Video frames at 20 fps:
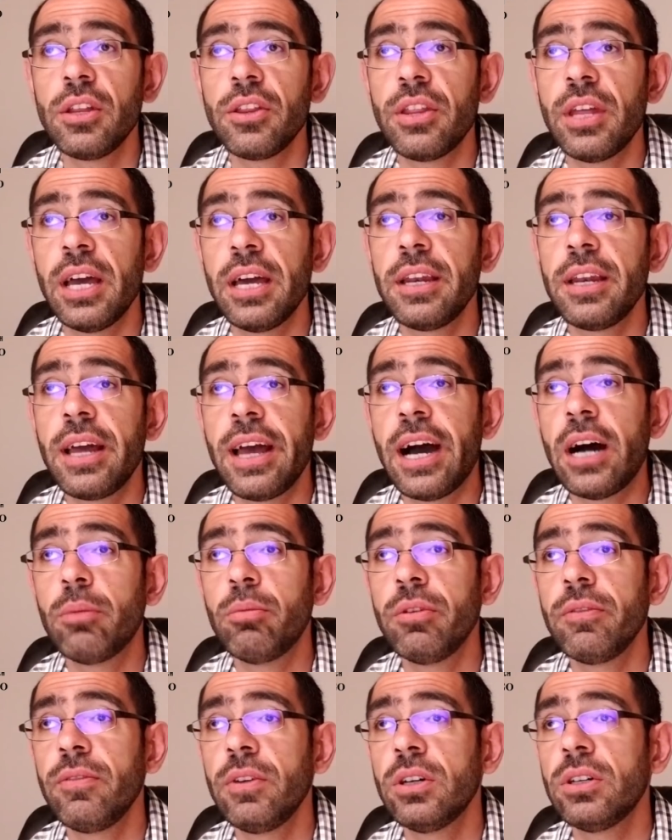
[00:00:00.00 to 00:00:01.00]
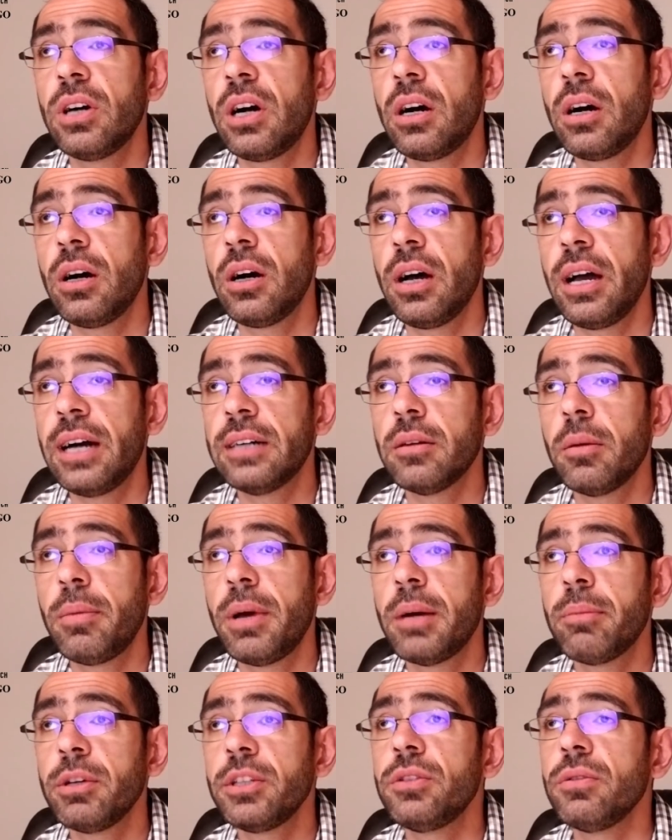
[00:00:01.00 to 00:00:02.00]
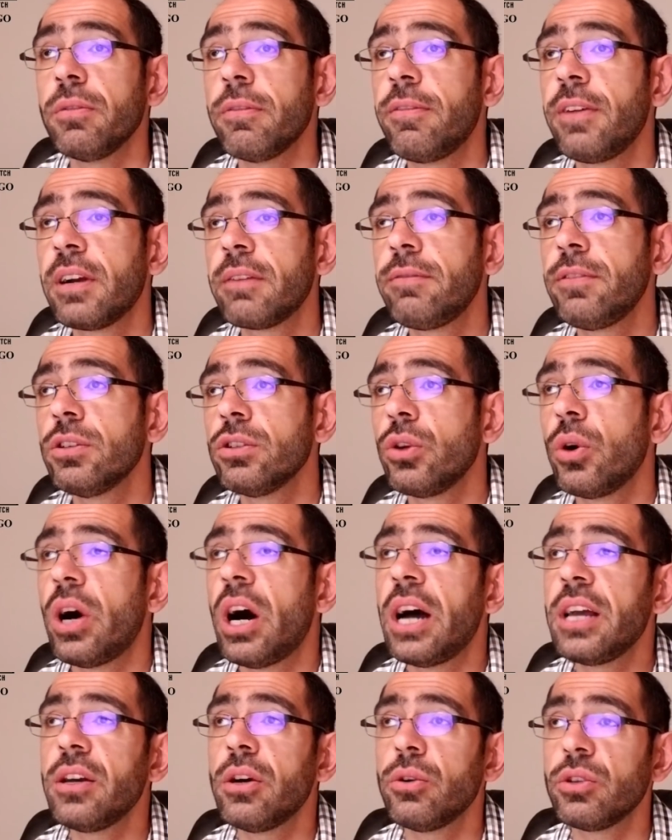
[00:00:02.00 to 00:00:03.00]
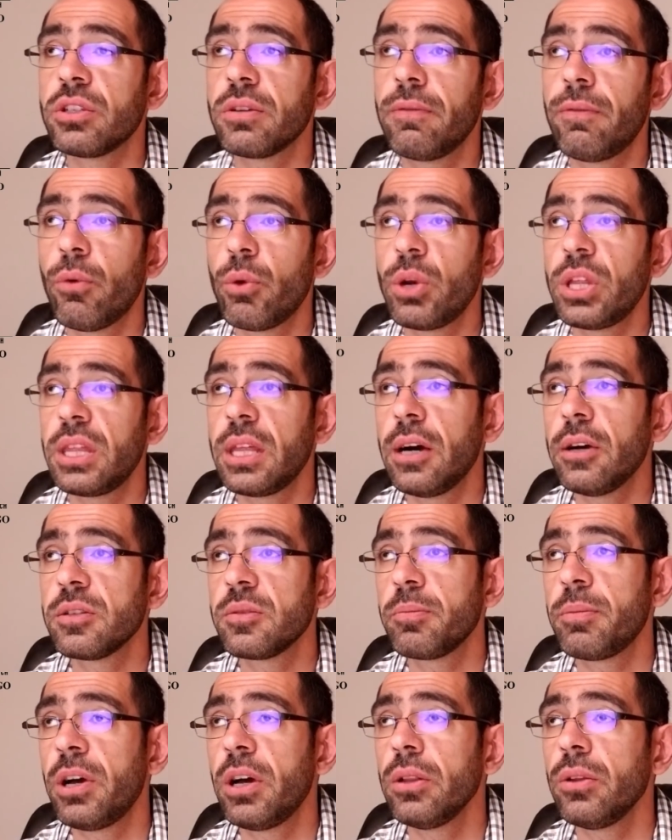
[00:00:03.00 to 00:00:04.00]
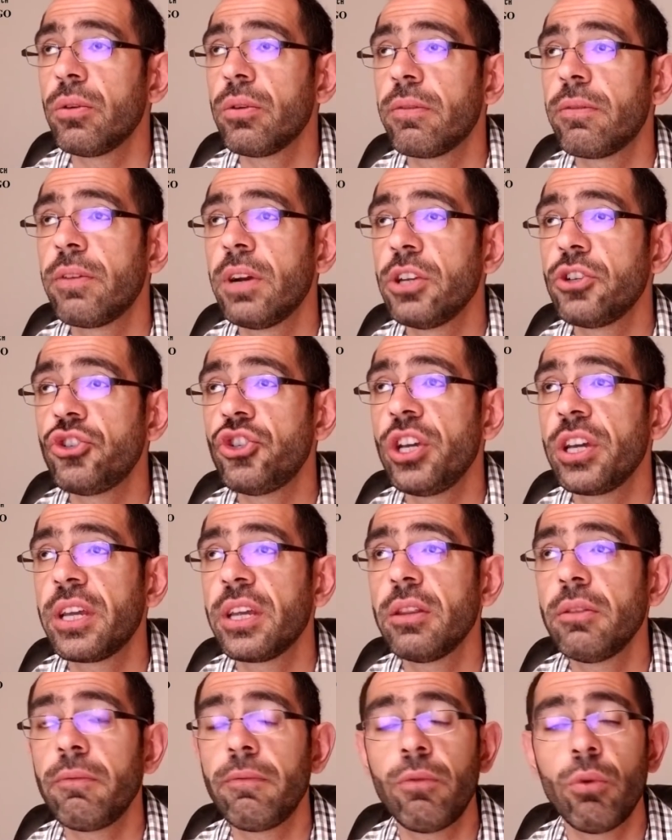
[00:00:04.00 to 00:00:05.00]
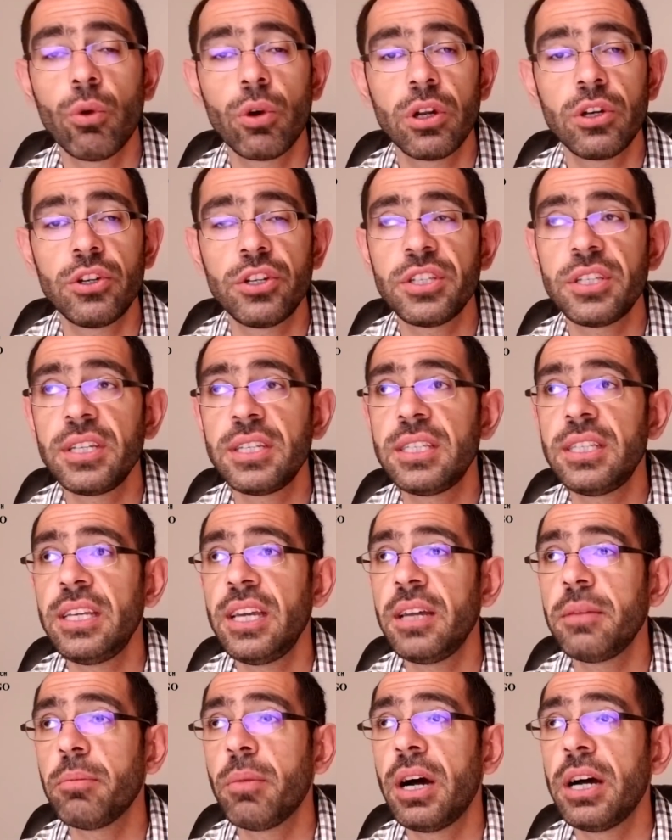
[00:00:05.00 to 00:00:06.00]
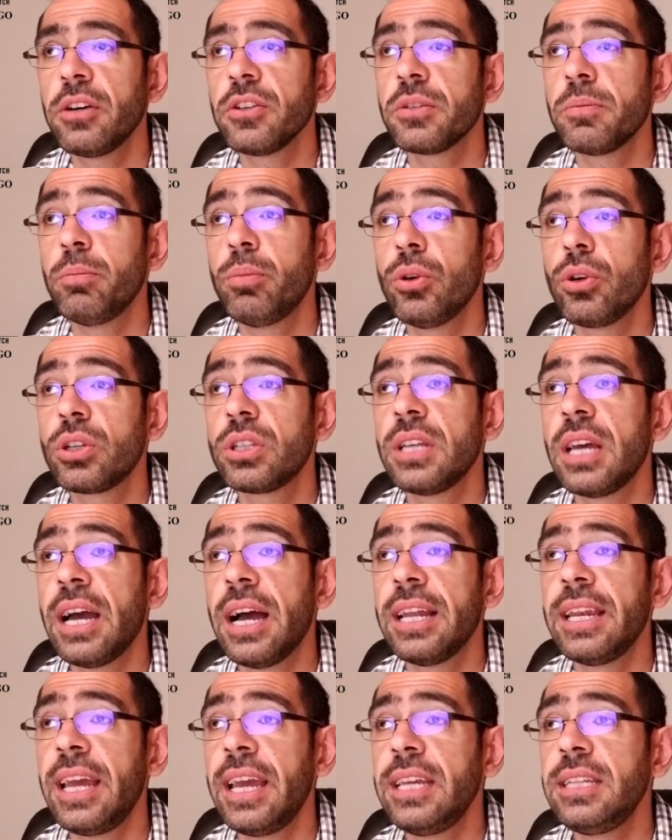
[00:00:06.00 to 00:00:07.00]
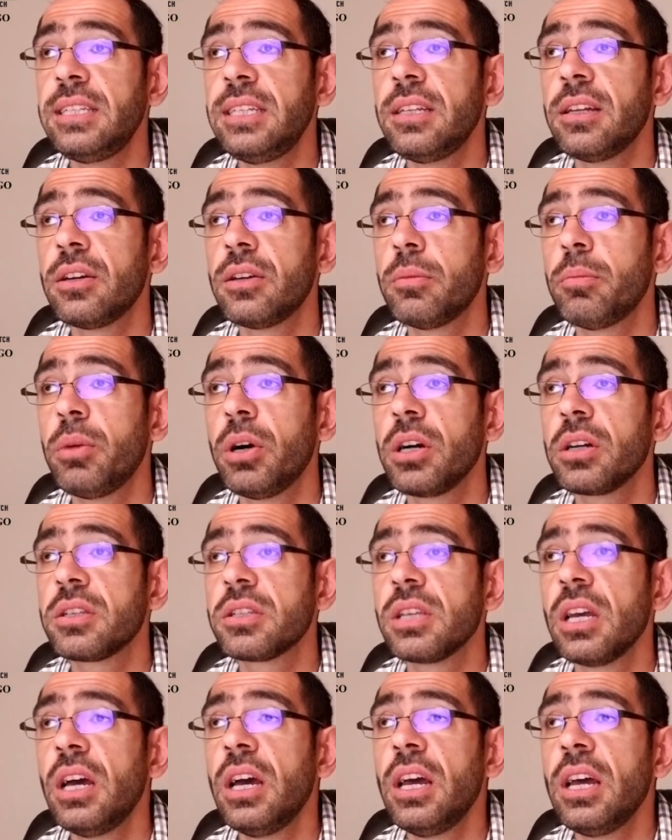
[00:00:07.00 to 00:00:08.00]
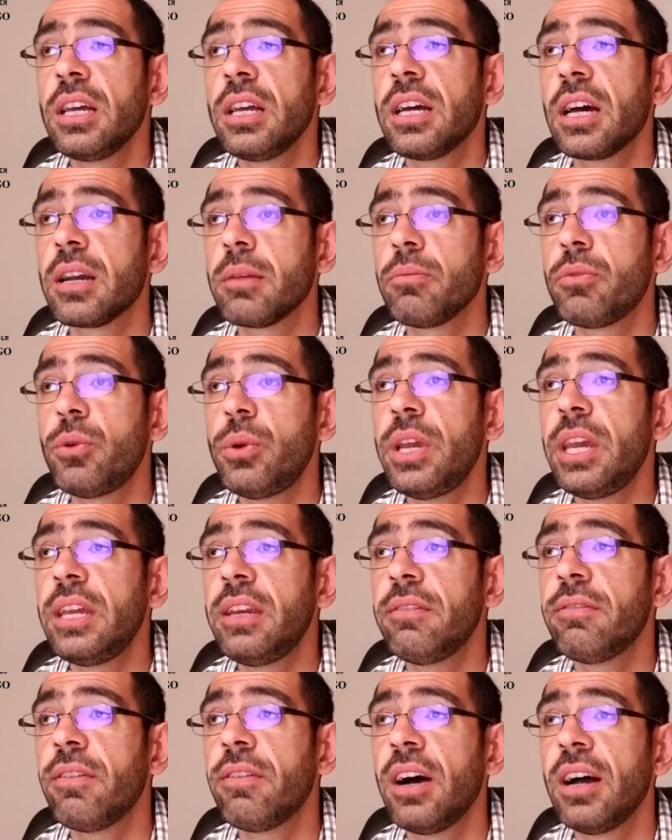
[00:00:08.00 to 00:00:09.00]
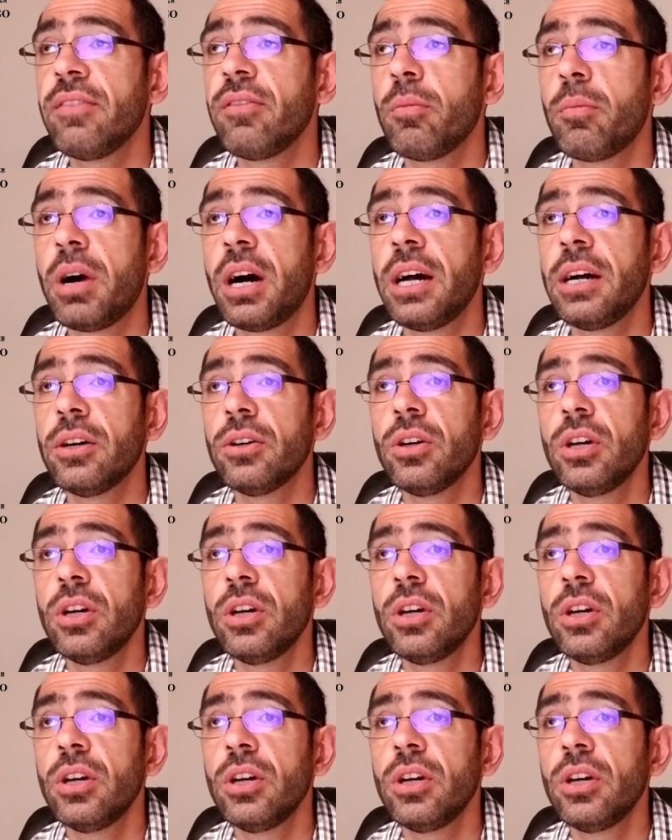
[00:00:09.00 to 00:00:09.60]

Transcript: Then Albertville, Alabama to Fairfield, Ohio. It's a 40,000 pound load of fresh chicken, 468 miles booked at $1,800, got him $385 a mile.